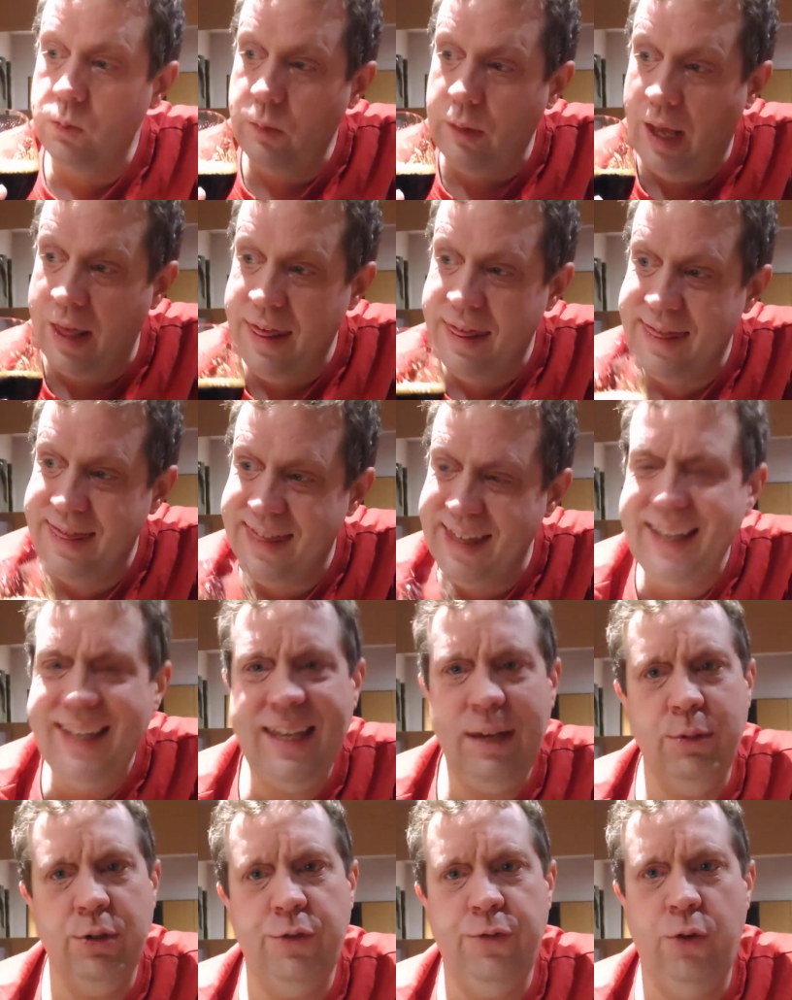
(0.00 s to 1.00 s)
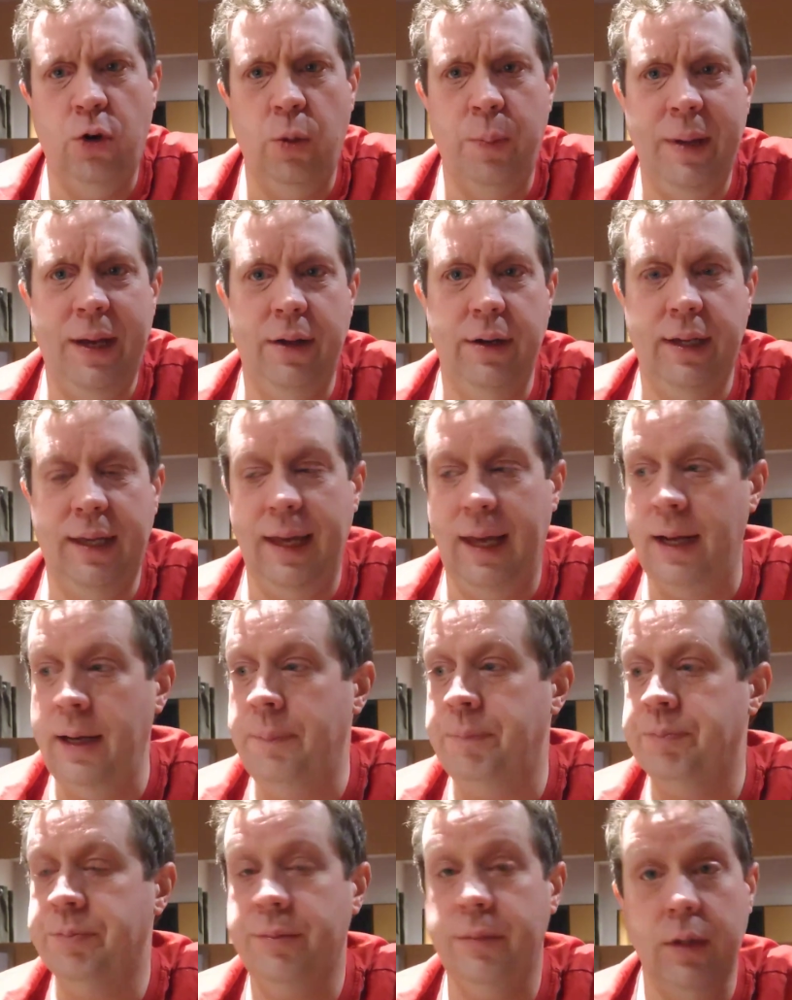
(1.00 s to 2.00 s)
I think it was £4 a
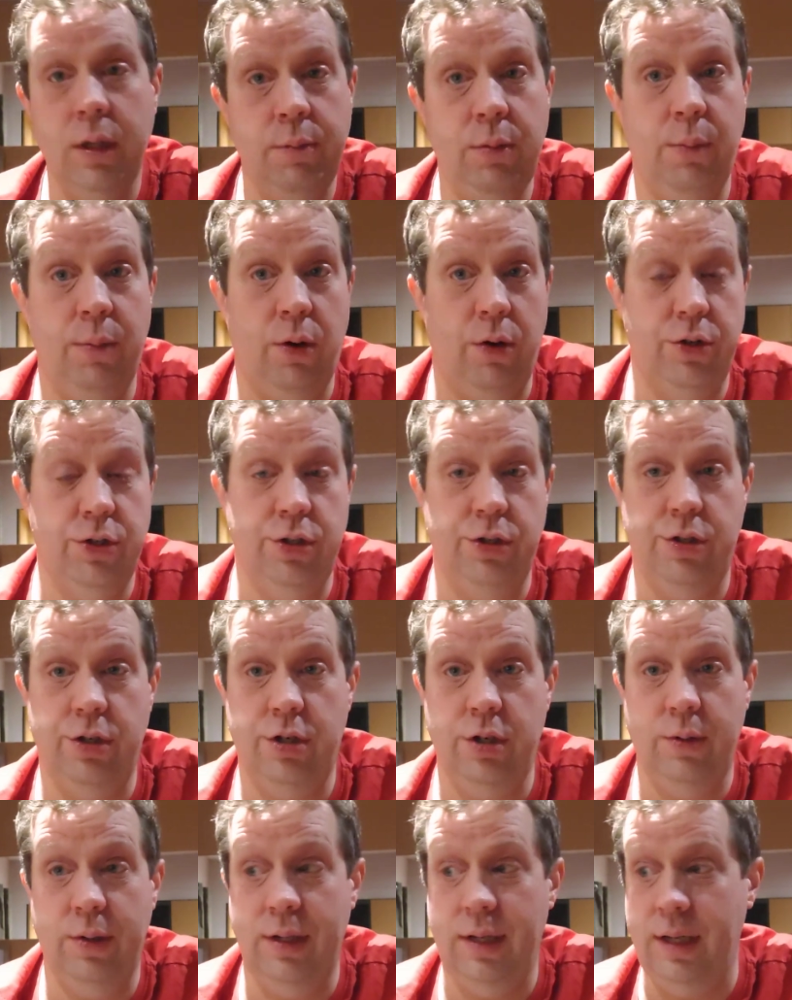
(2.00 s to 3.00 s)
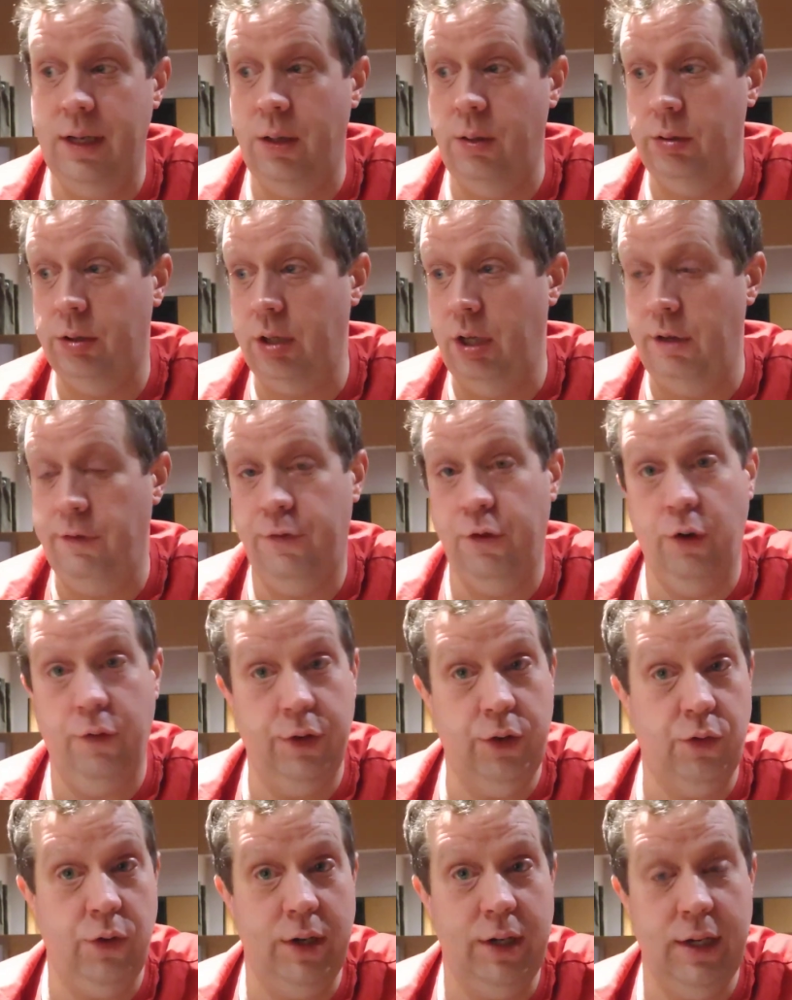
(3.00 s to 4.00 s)
can, but Morrison's are doing the old 4 for
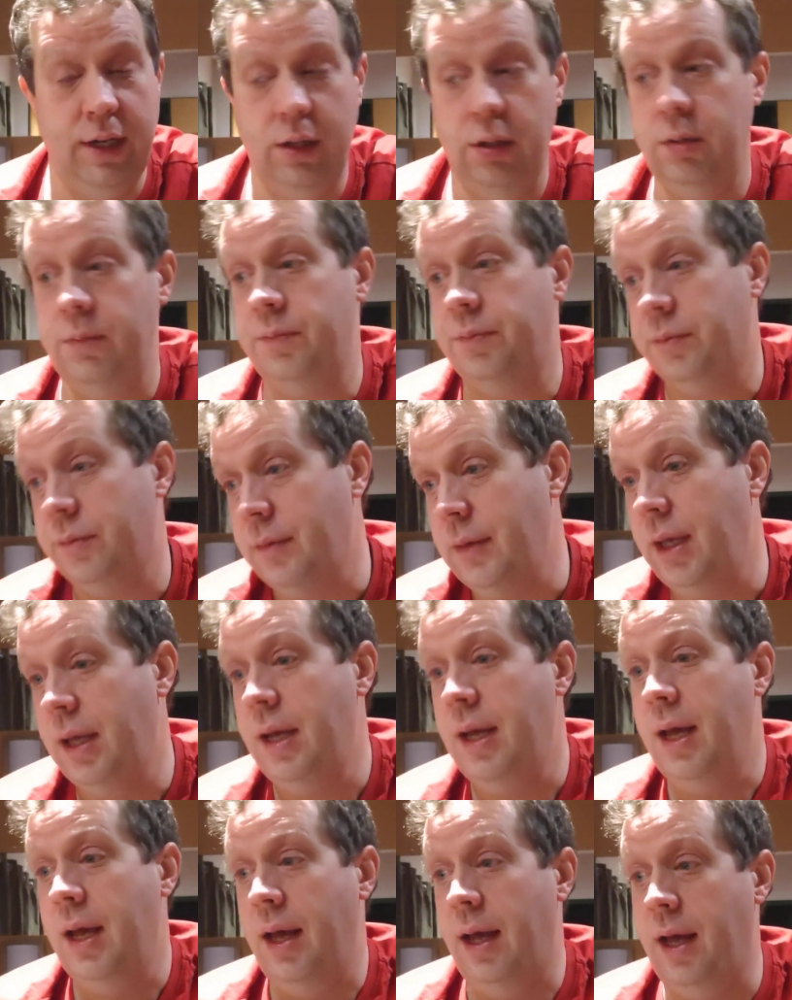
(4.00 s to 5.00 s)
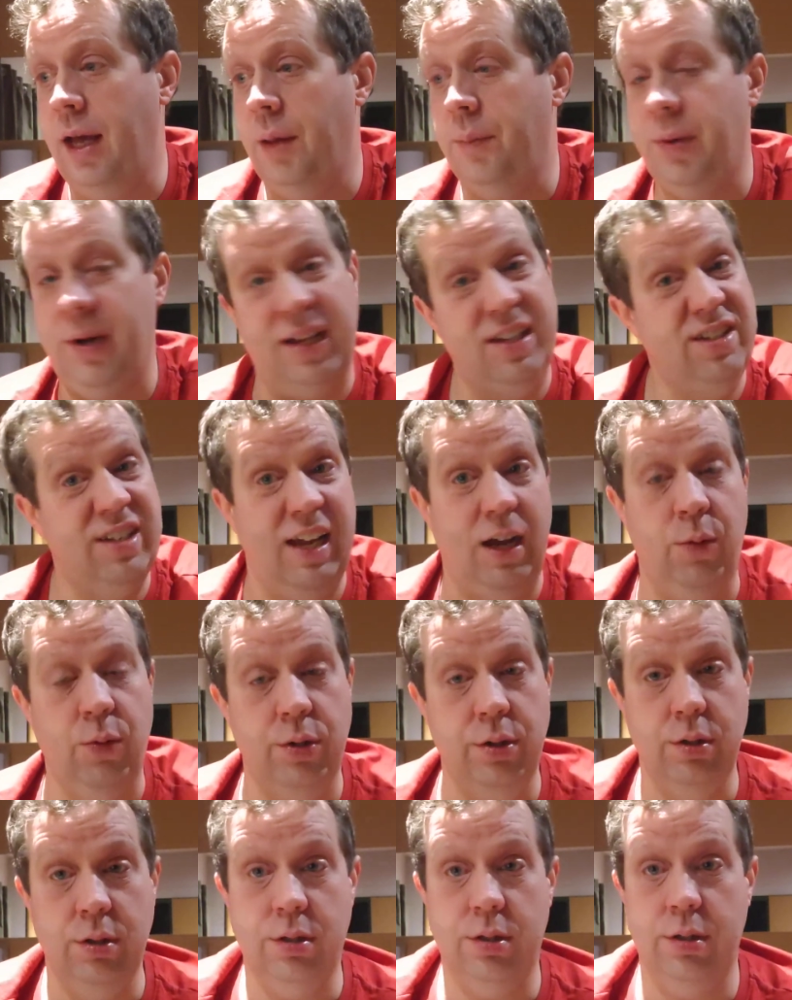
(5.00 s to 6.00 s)
3 deal. But I'd say
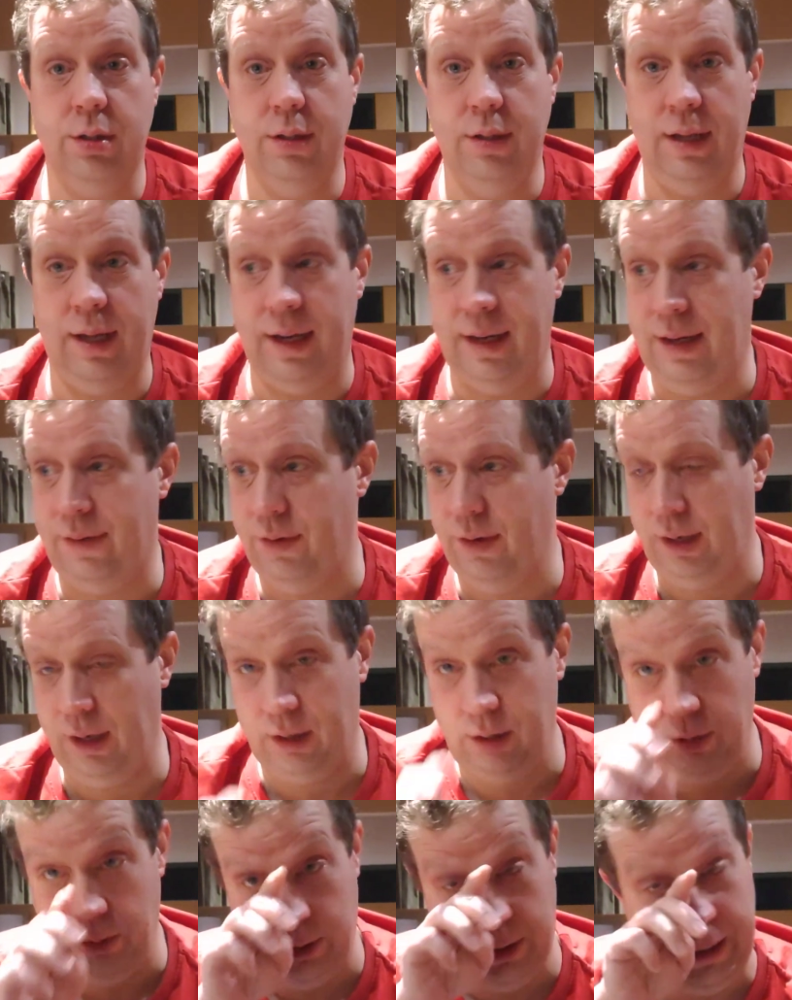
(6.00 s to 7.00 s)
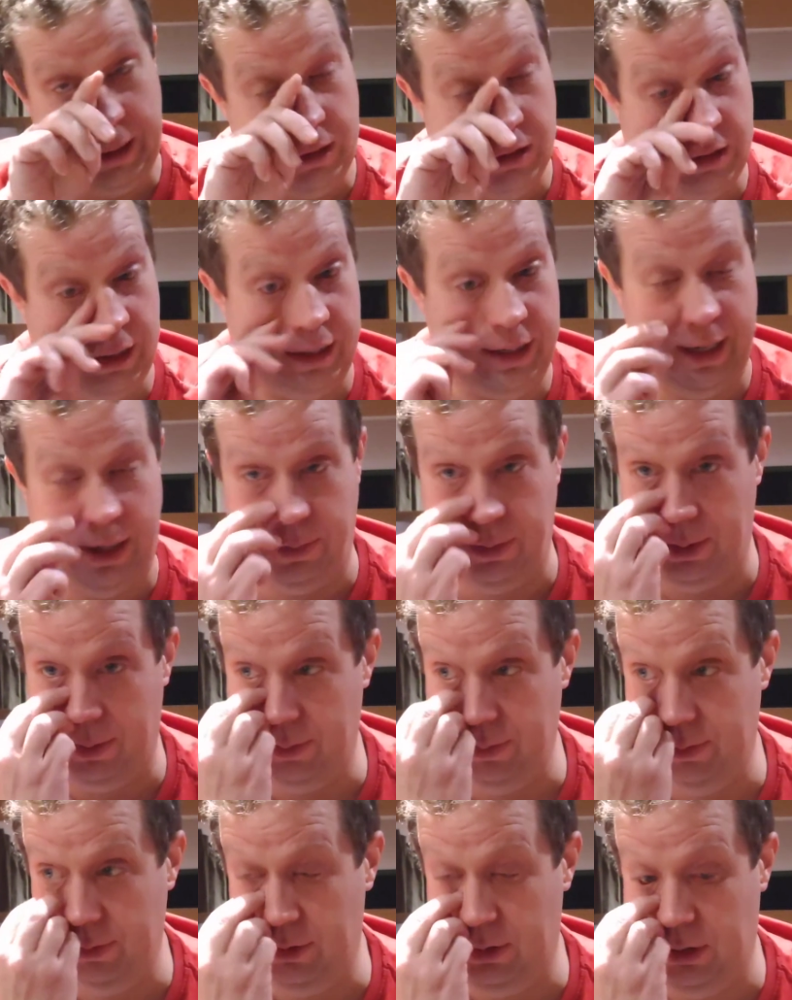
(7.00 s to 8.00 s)
I never include deals like that when
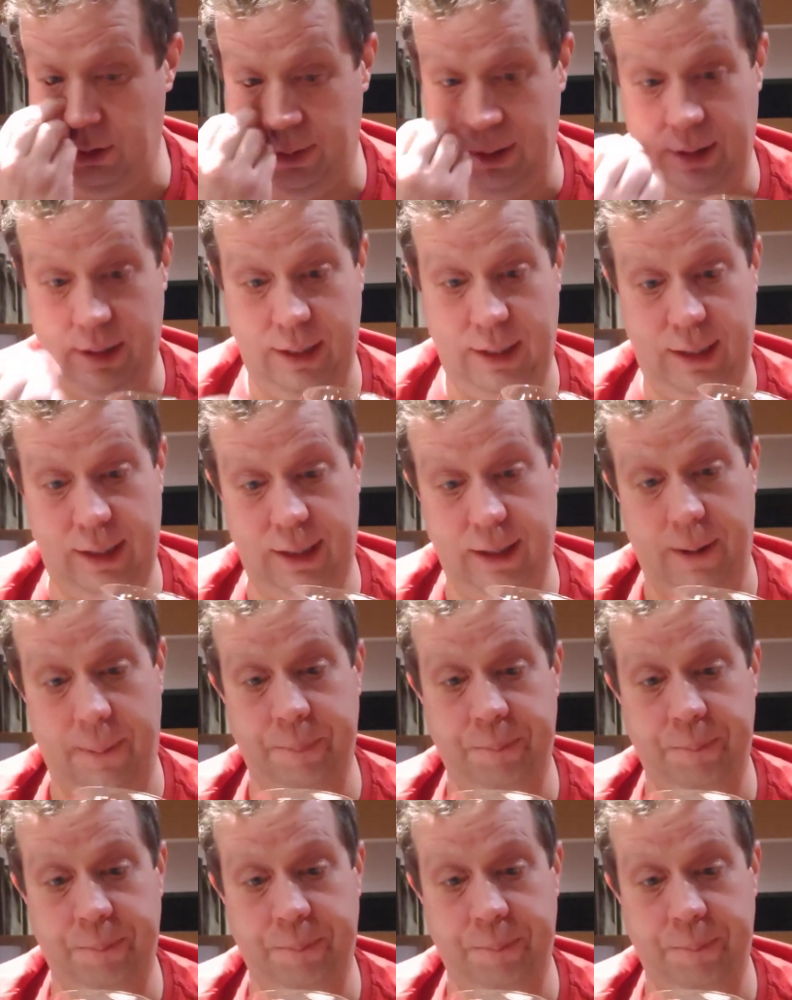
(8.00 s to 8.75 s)
I'm doing the